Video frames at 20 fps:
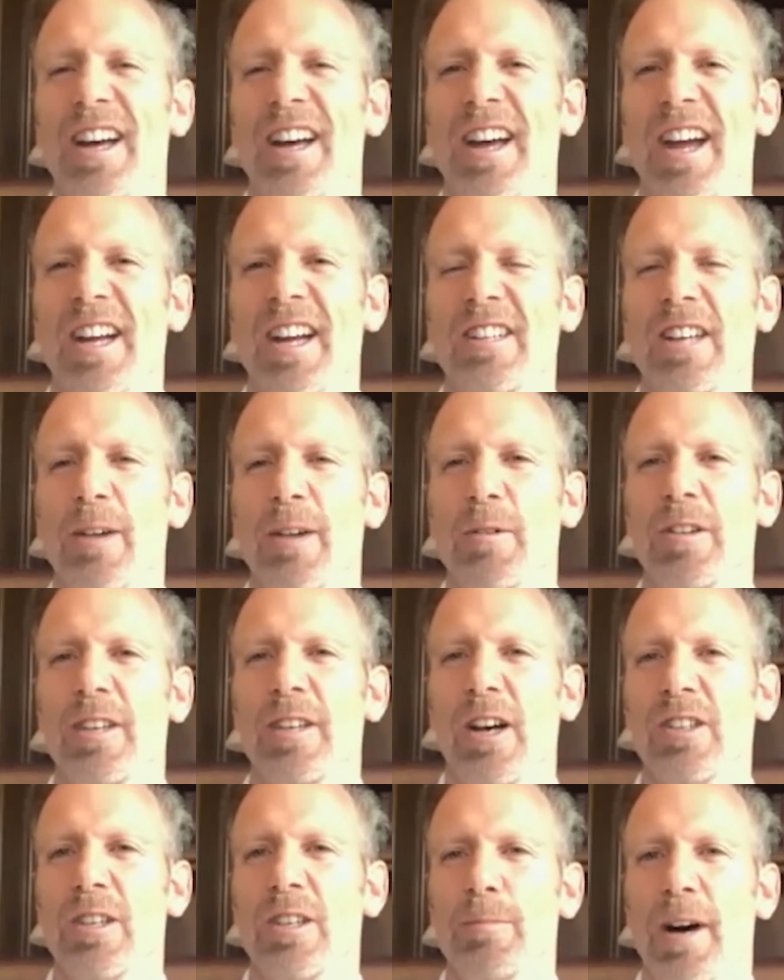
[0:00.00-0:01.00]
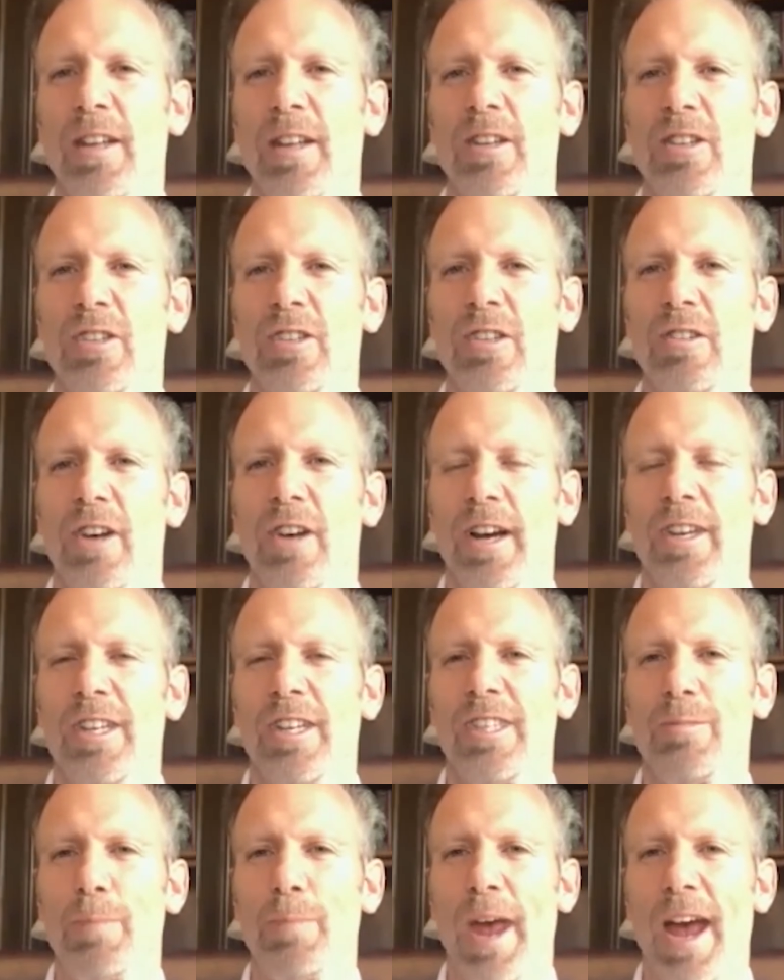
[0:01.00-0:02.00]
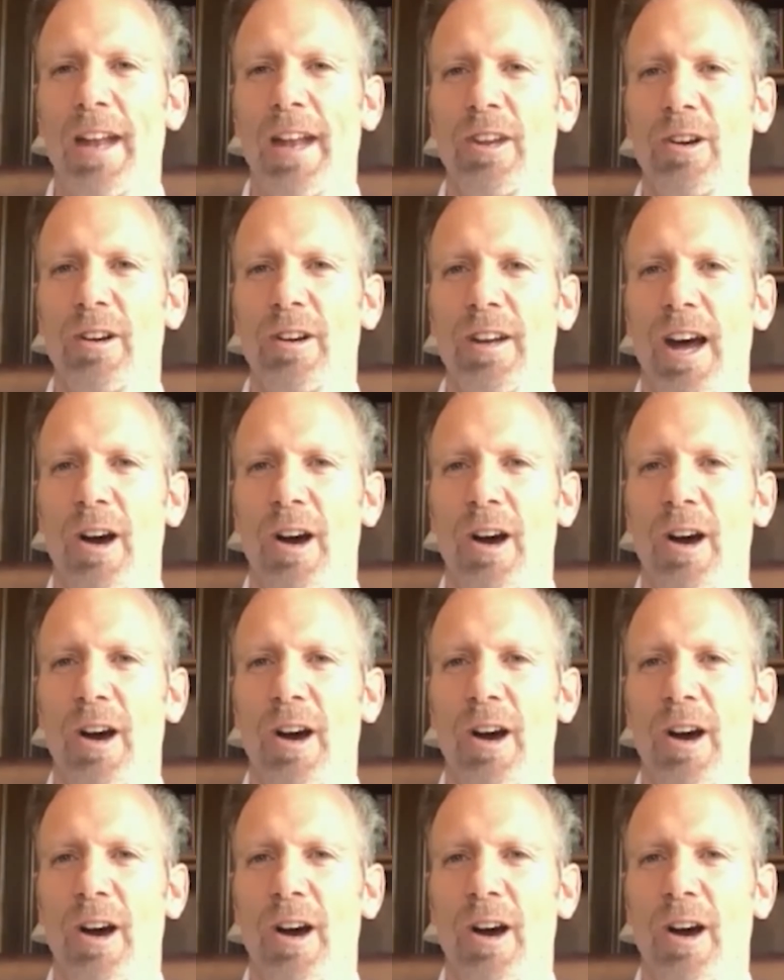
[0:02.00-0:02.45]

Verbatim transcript: hey, tell, tell us about this lucky Spaniard.